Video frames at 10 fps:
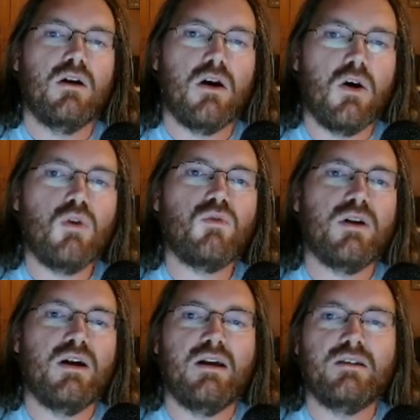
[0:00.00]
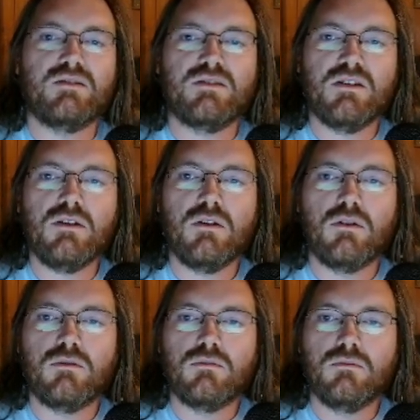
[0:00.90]
All right,
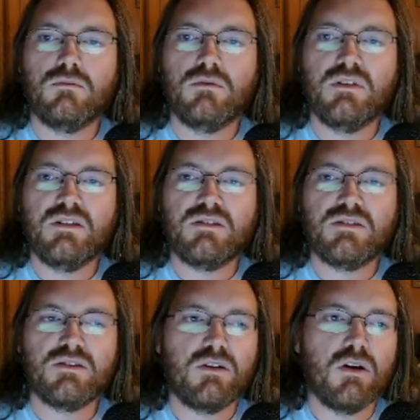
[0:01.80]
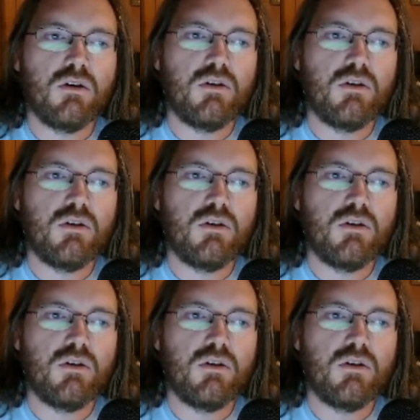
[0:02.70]
so let's go